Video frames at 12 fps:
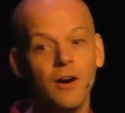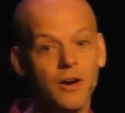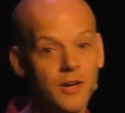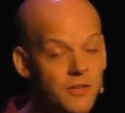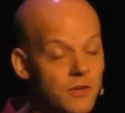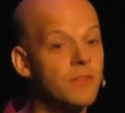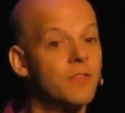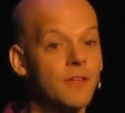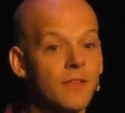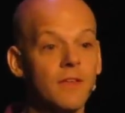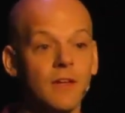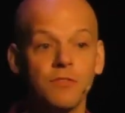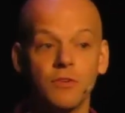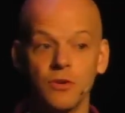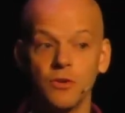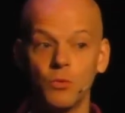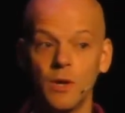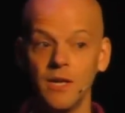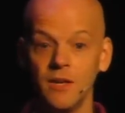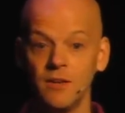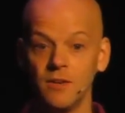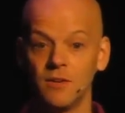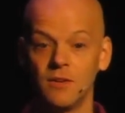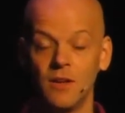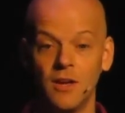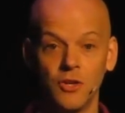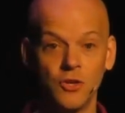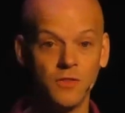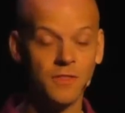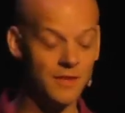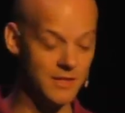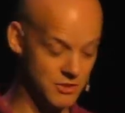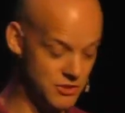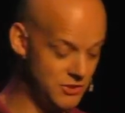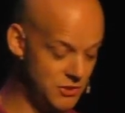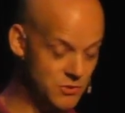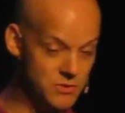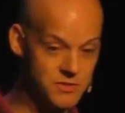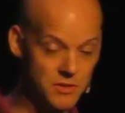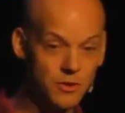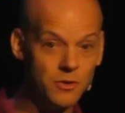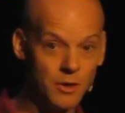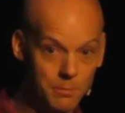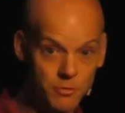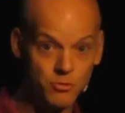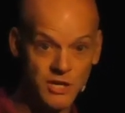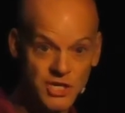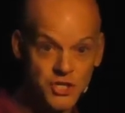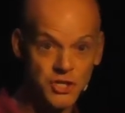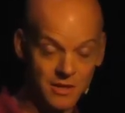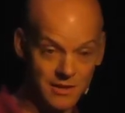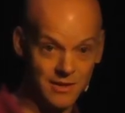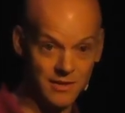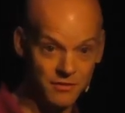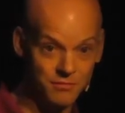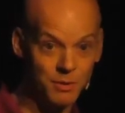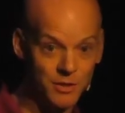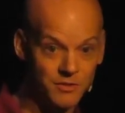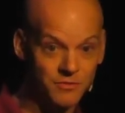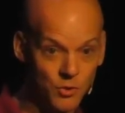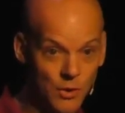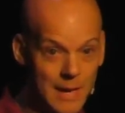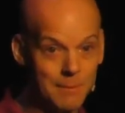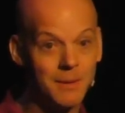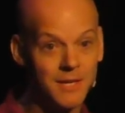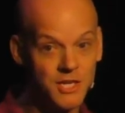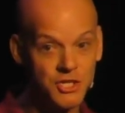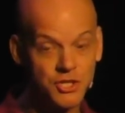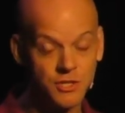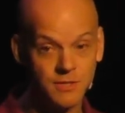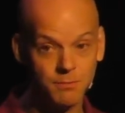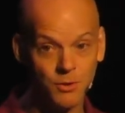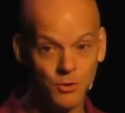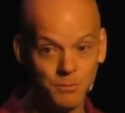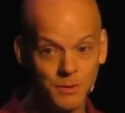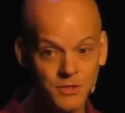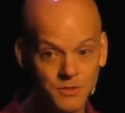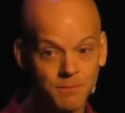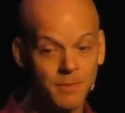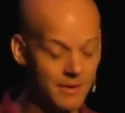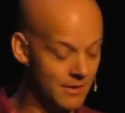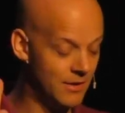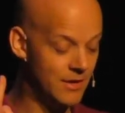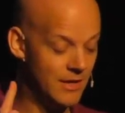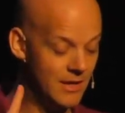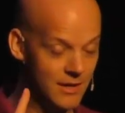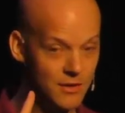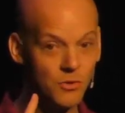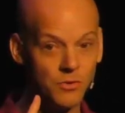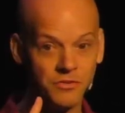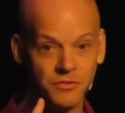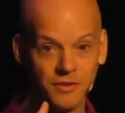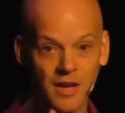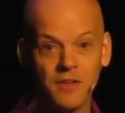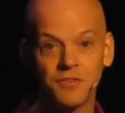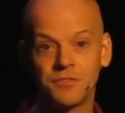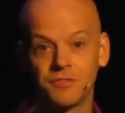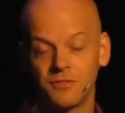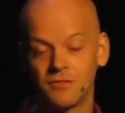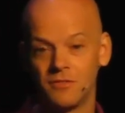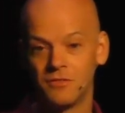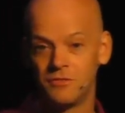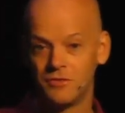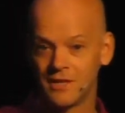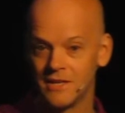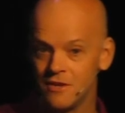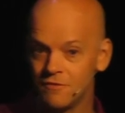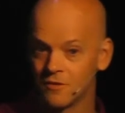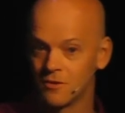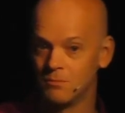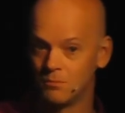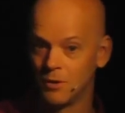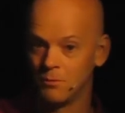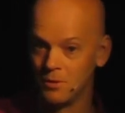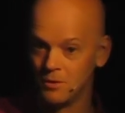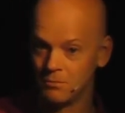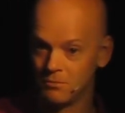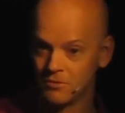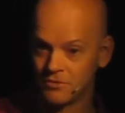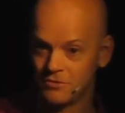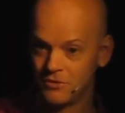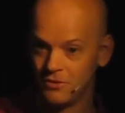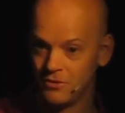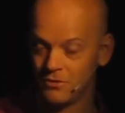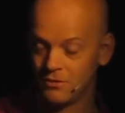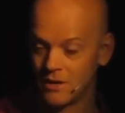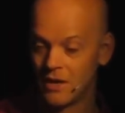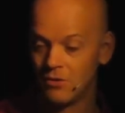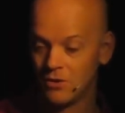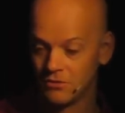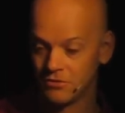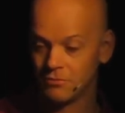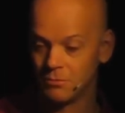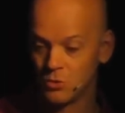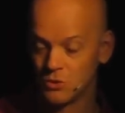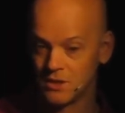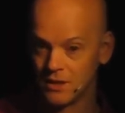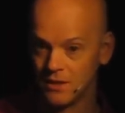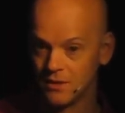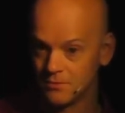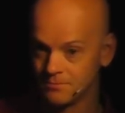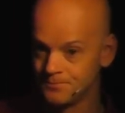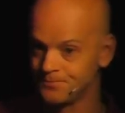I don't think that's a good thing to use operationally as part of your application deployment. It causes us significant problems to carry on supporting it.